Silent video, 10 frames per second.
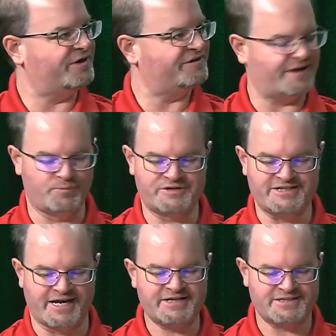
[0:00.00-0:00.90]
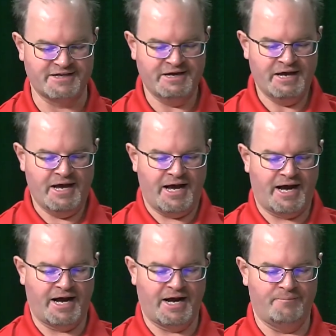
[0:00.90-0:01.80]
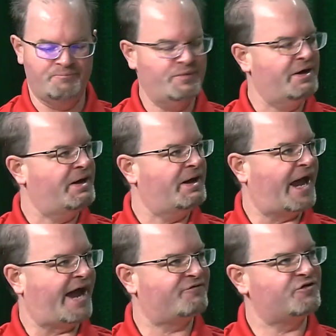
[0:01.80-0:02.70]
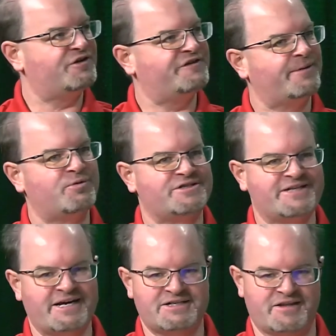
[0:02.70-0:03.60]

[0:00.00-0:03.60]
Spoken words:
December 6th. After December 6th,